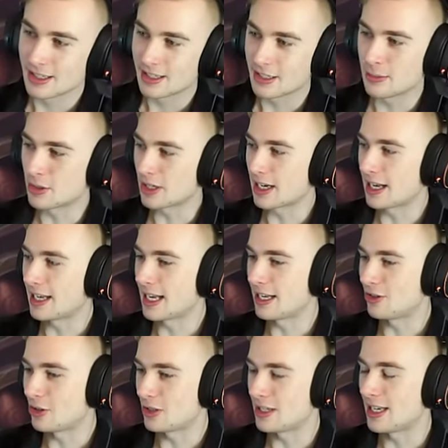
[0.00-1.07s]
Seems like I
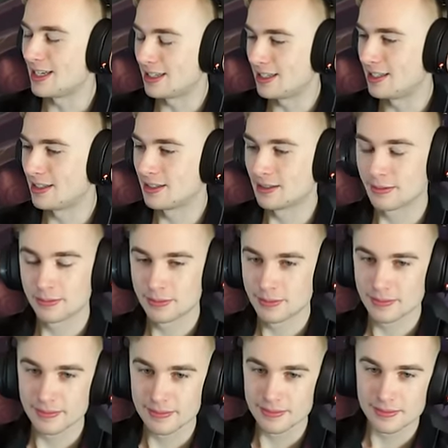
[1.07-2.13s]
can't just hit
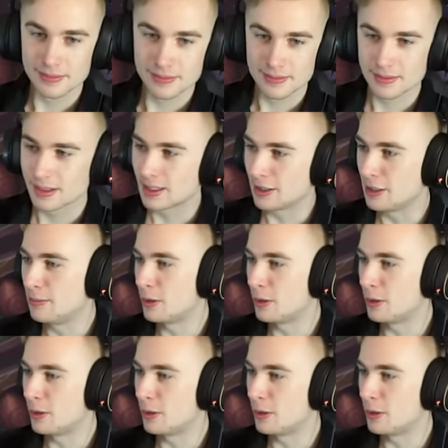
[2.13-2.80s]
the